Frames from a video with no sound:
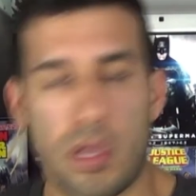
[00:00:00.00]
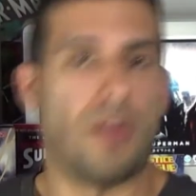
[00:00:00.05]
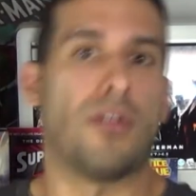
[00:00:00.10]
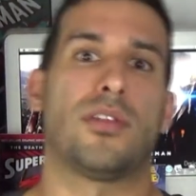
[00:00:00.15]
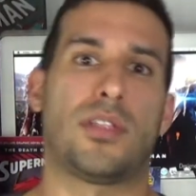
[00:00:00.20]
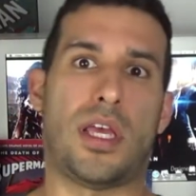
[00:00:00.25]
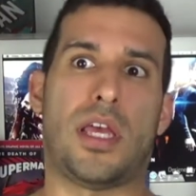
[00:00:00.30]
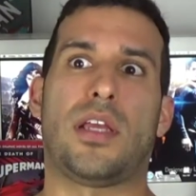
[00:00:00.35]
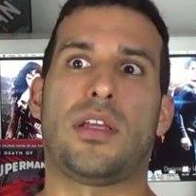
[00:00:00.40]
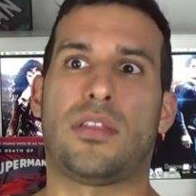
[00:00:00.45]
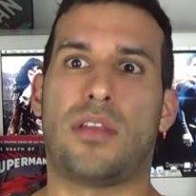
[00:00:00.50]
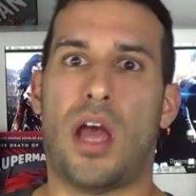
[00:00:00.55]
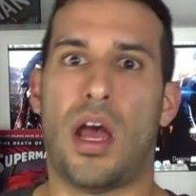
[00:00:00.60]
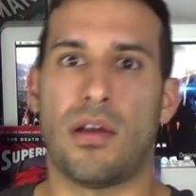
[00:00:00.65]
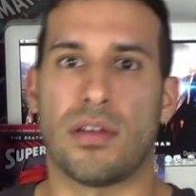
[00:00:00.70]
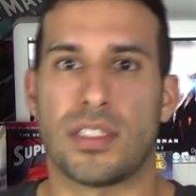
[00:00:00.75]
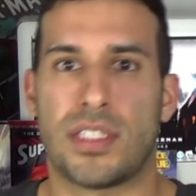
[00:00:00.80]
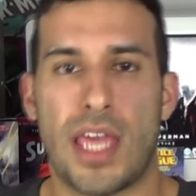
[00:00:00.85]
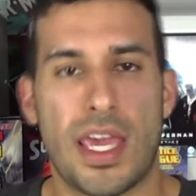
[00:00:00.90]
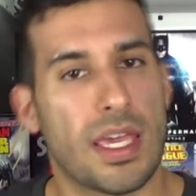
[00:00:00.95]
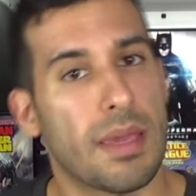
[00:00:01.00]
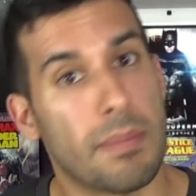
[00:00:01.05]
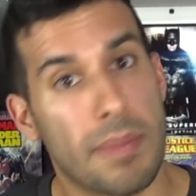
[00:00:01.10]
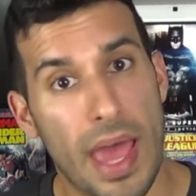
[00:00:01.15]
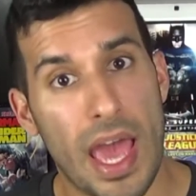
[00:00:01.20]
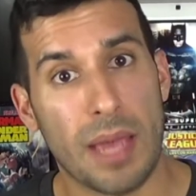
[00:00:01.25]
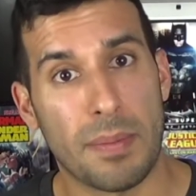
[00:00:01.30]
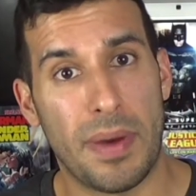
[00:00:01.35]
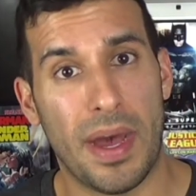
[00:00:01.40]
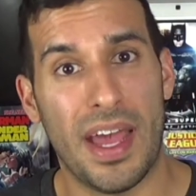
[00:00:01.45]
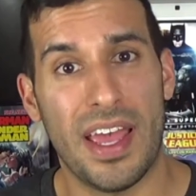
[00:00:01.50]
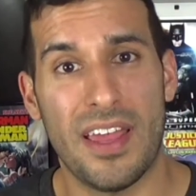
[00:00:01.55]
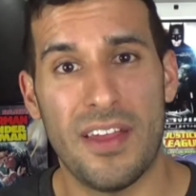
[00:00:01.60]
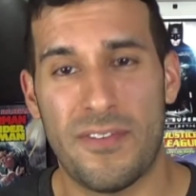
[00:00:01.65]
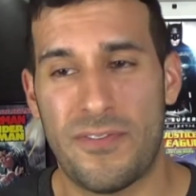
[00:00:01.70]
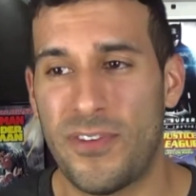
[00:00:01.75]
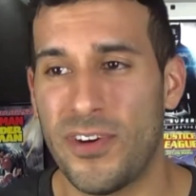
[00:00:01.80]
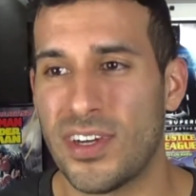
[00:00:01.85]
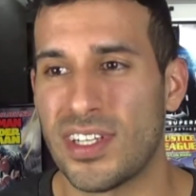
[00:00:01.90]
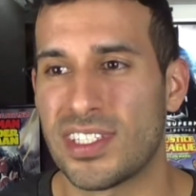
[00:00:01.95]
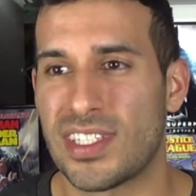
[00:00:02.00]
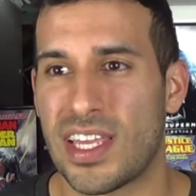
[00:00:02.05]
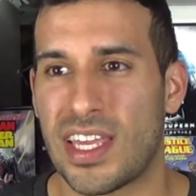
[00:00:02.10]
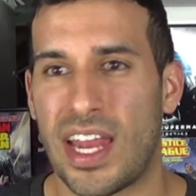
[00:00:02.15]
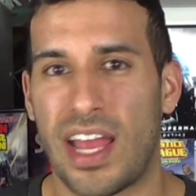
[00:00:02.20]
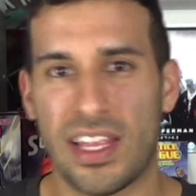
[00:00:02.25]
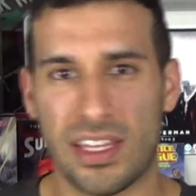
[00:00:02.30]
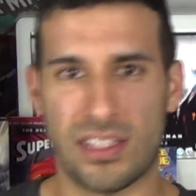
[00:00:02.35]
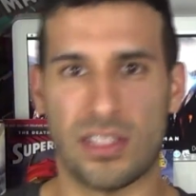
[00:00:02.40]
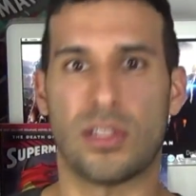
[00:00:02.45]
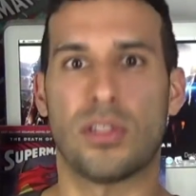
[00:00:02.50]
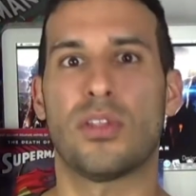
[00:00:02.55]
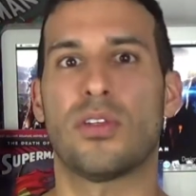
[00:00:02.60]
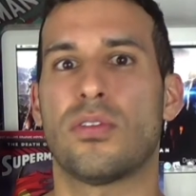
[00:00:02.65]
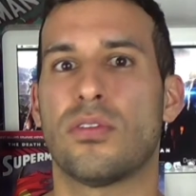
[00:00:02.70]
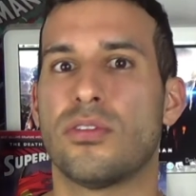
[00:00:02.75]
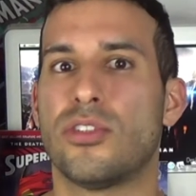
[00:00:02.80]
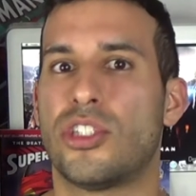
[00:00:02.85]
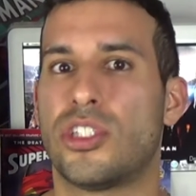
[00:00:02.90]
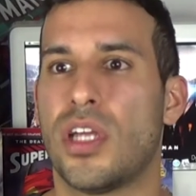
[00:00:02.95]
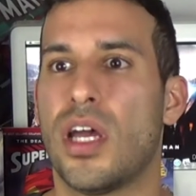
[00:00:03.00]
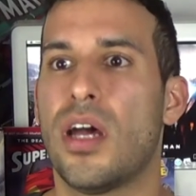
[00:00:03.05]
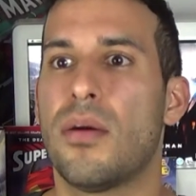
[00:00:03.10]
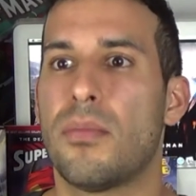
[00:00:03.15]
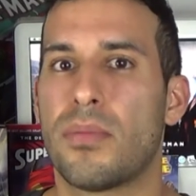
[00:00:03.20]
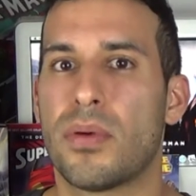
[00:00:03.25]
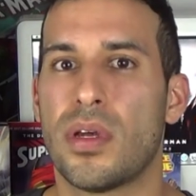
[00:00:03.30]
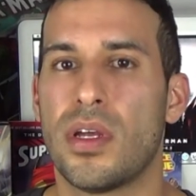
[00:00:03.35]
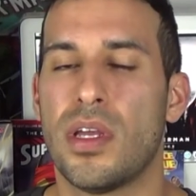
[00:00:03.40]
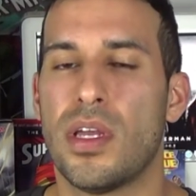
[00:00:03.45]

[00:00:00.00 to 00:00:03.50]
I was taken back by it for a second. I did a little jump.